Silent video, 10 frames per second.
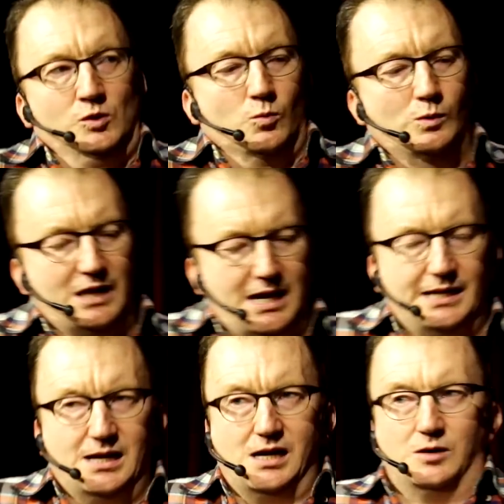When
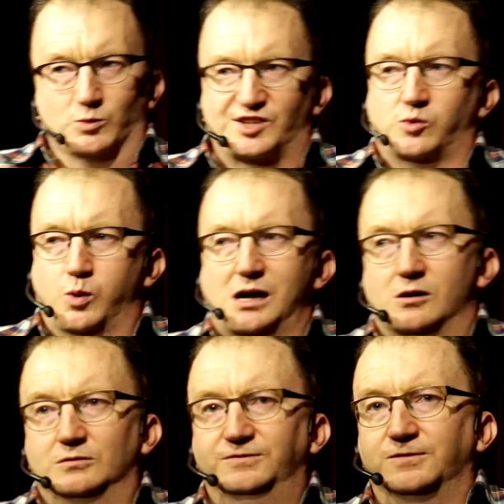I was
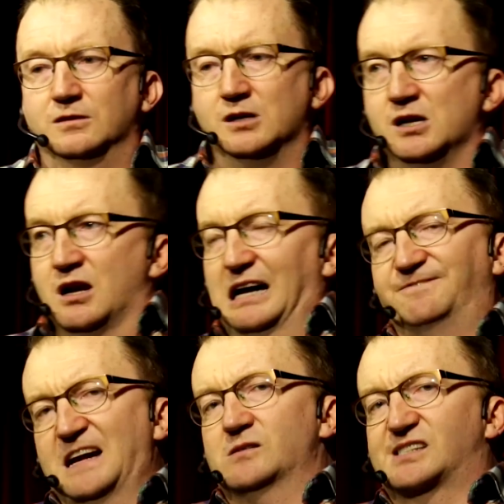12, I
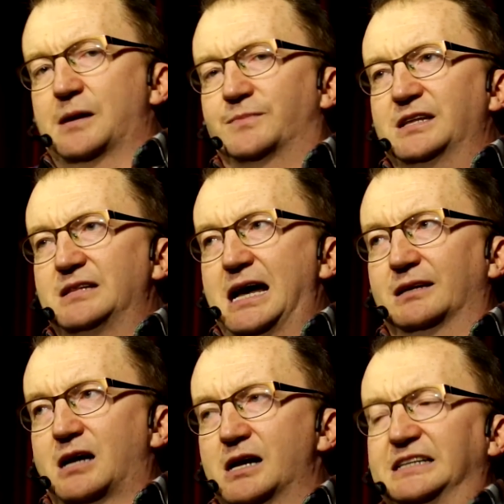found something
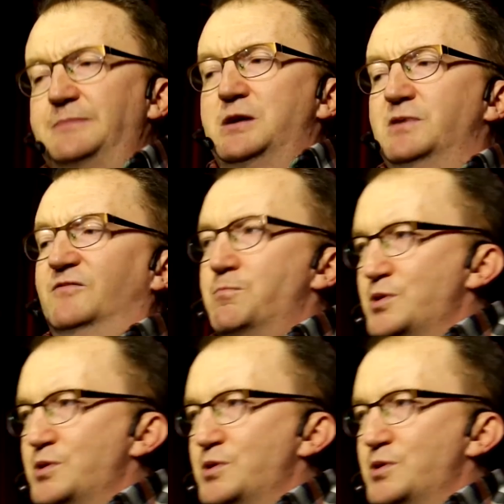that kind of gave me a bit of a